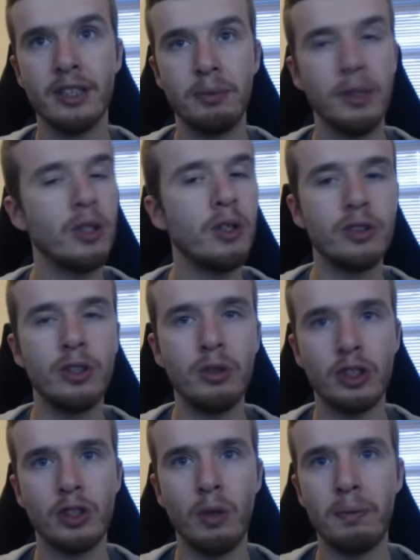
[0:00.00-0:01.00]
But you can also use
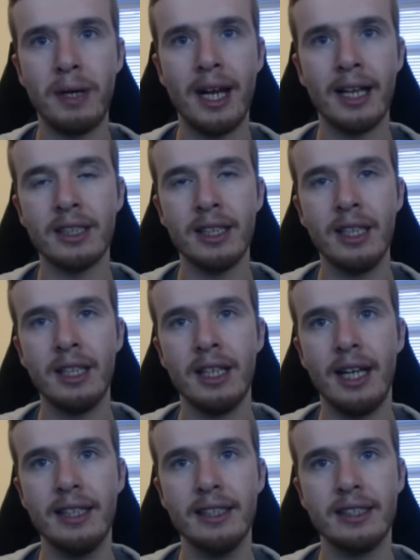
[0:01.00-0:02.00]
Soul Pact
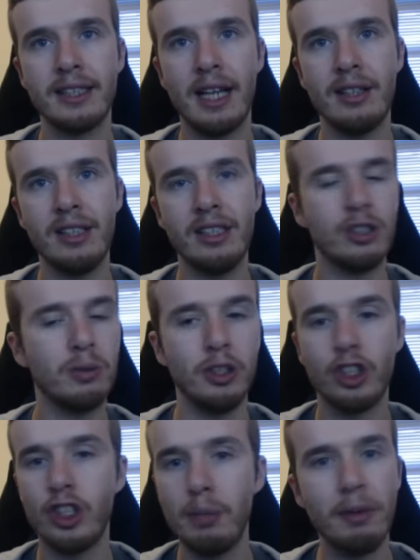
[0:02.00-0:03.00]
instead. These two are
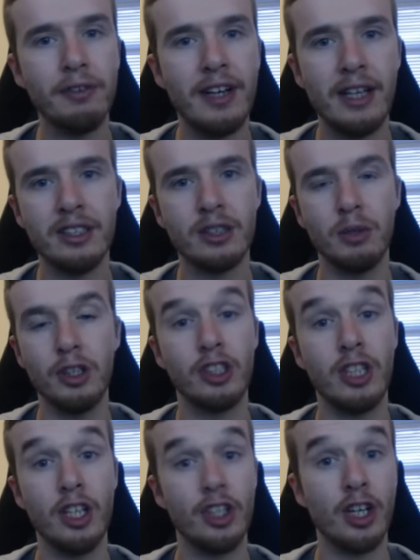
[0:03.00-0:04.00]
cheap events which
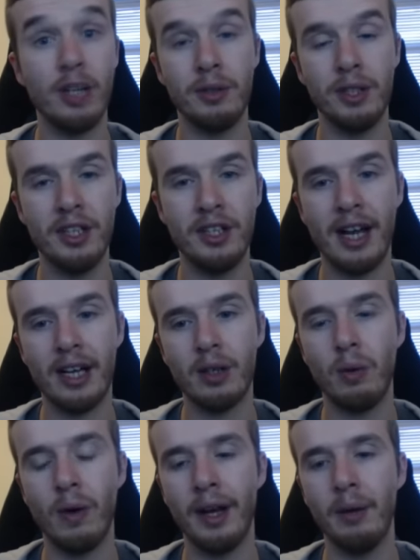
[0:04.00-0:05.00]
synergize with the deck
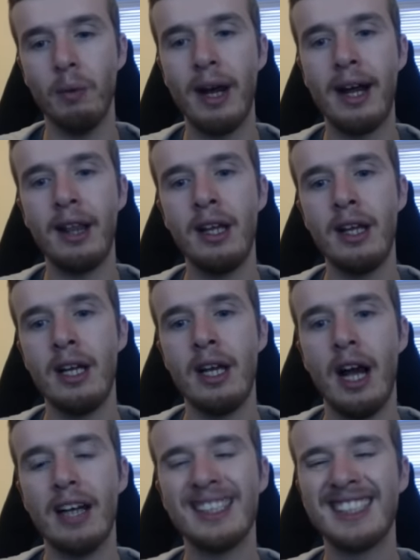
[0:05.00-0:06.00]
quite well.
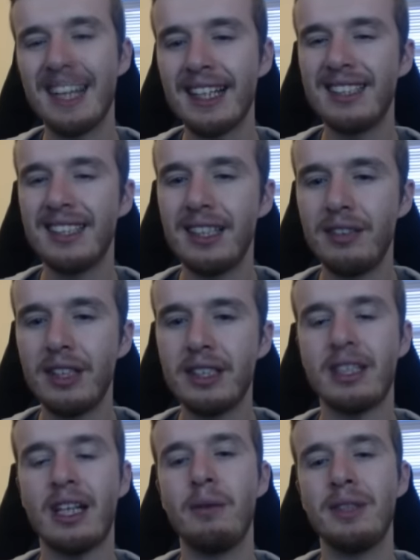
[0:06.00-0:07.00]

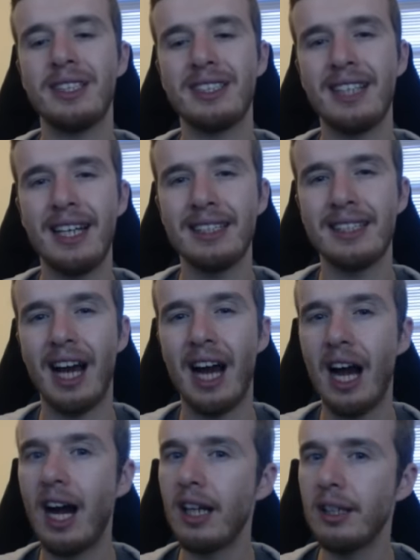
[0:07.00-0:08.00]
Sagittarius, I would say, is a
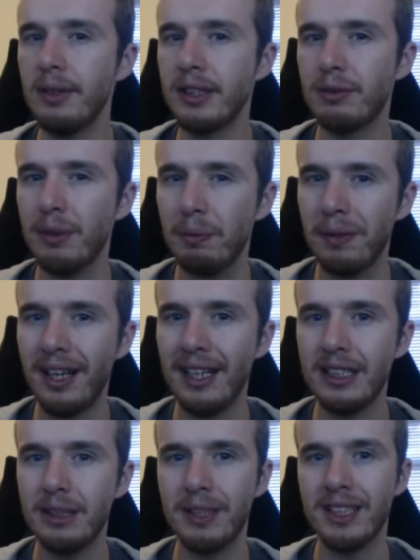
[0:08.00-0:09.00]
hard one to
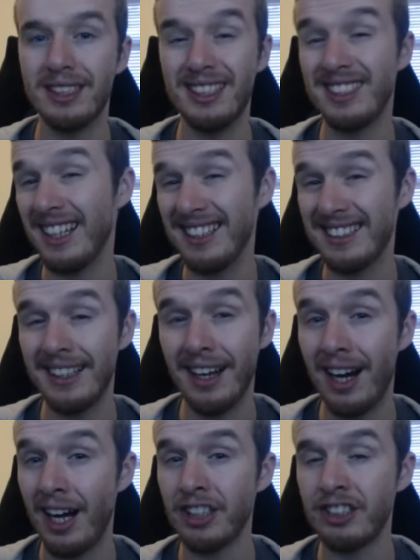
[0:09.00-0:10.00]
replace because this is an
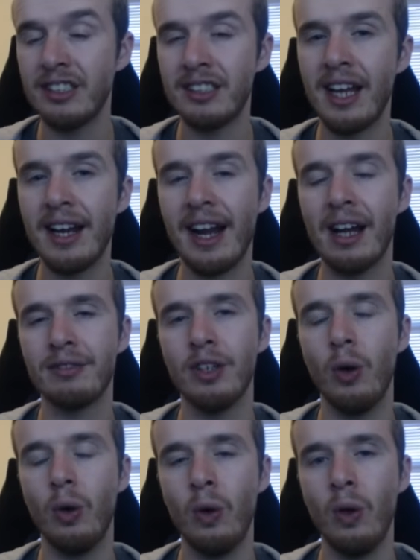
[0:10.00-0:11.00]
Archer's deck after
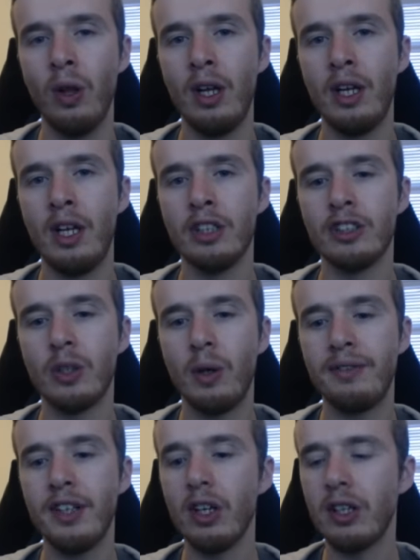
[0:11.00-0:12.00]
all. So
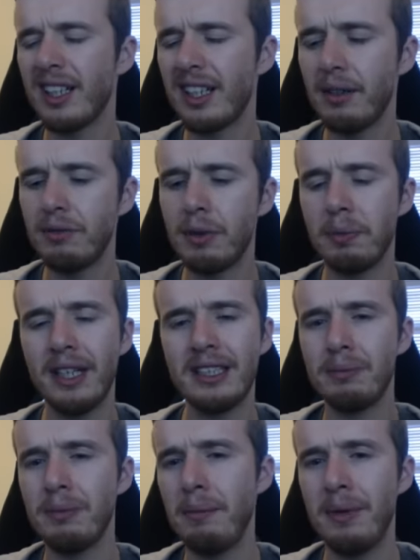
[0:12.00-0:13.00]
if you're looking to replace
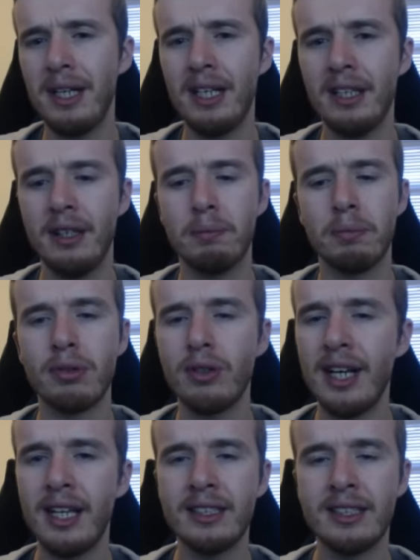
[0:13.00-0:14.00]
maybe the
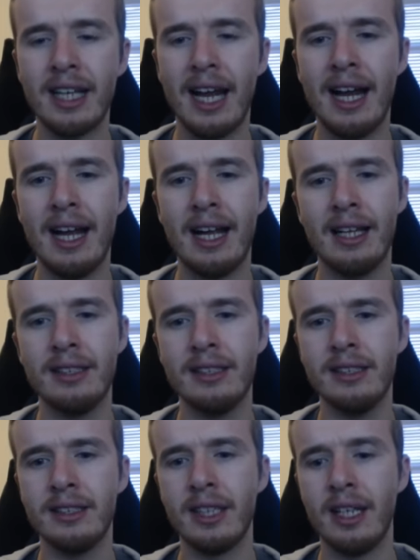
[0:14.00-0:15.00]
Prayers
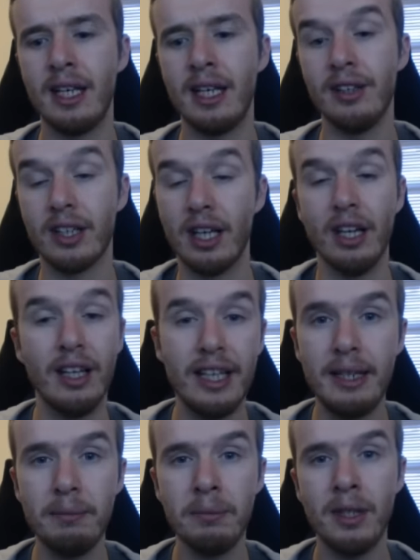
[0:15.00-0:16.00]
and the
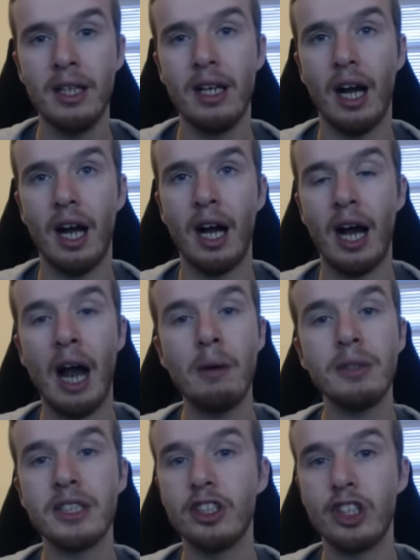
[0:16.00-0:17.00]
Kaleem, I
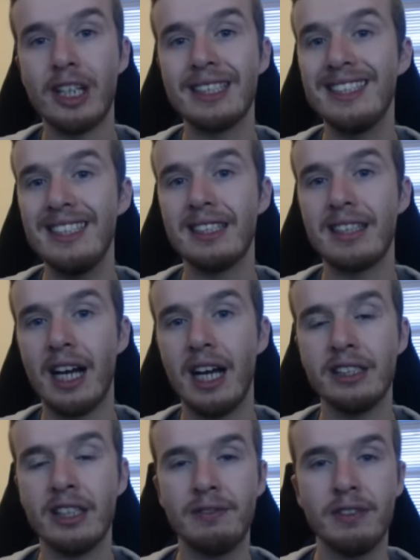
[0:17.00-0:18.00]
would suggest these
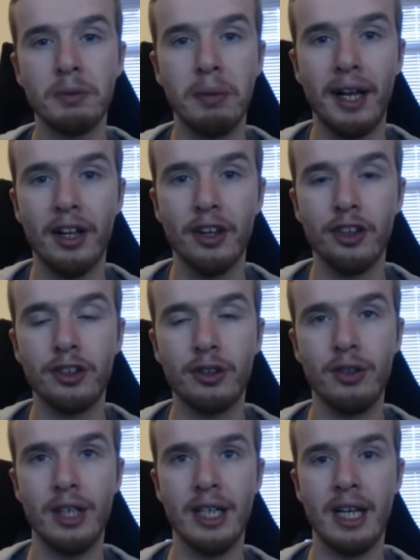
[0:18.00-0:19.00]
cards I've displayed on the
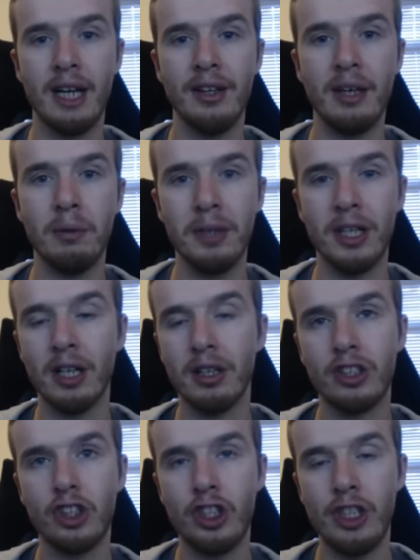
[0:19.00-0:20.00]
screen. They will be
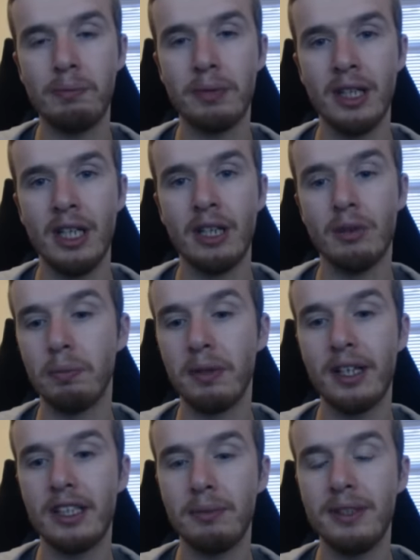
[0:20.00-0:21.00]
cheap
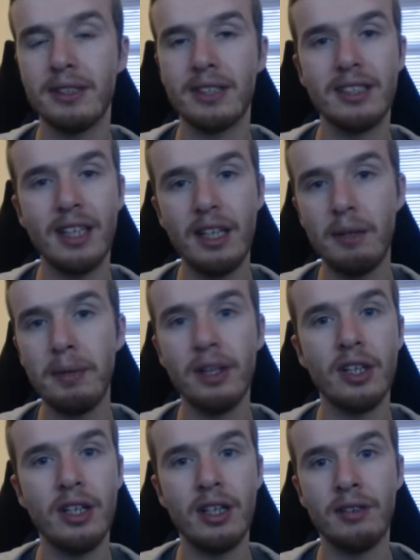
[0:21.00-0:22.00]
replacements until you build
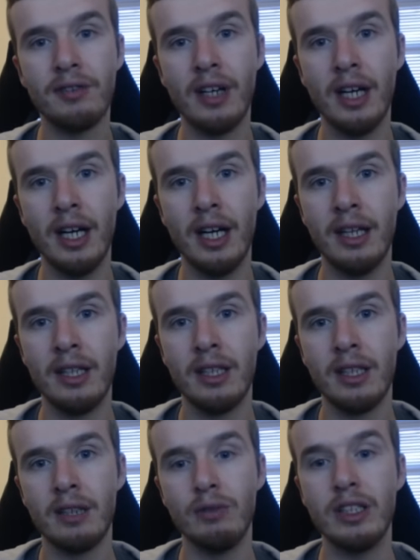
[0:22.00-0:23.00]
enough
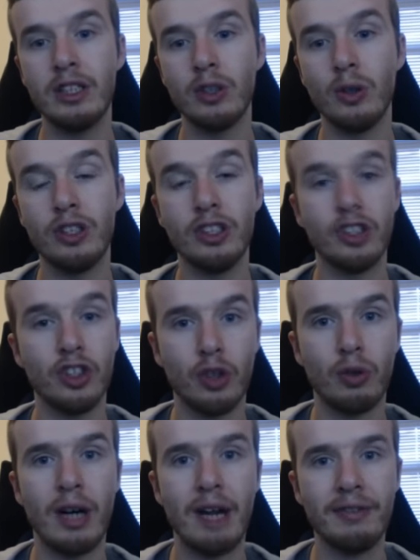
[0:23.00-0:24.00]
resources to
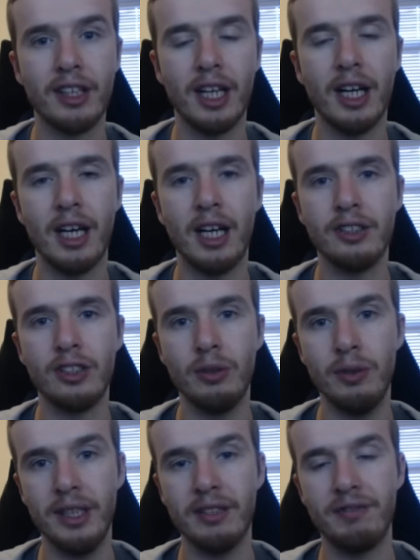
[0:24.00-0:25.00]
craft the cards you
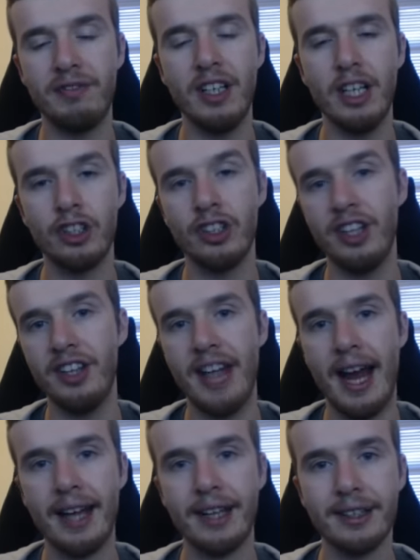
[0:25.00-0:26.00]
need to finish the
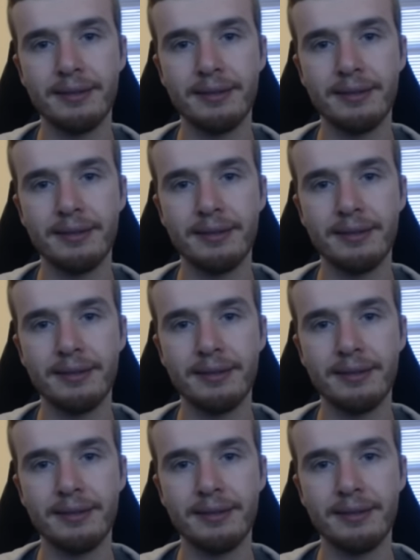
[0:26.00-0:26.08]
deck.